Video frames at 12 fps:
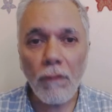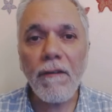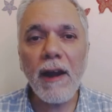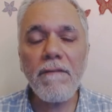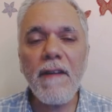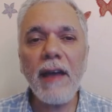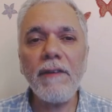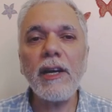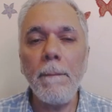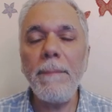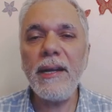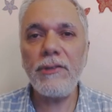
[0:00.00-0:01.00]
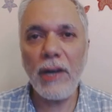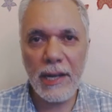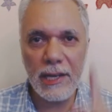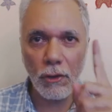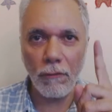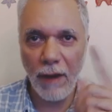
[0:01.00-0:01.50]
So far we have a complete
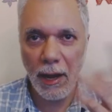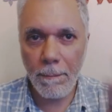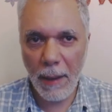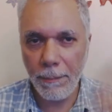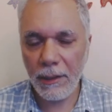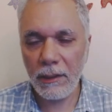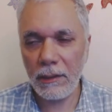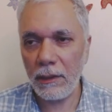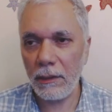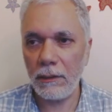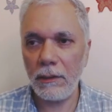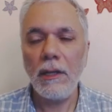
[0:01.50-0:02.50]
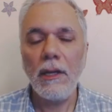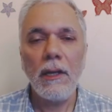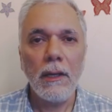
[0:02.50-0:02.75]
release of one paper the